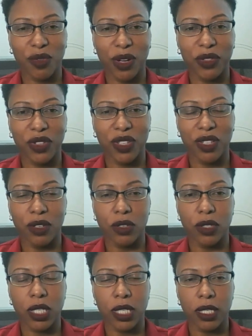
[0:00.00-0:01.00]
throughout the
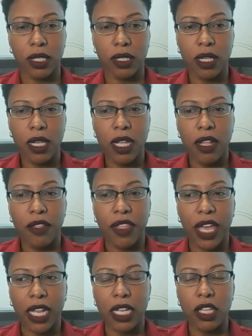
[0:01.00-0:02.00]
years, is
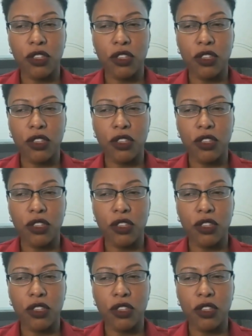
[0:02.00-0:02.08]
that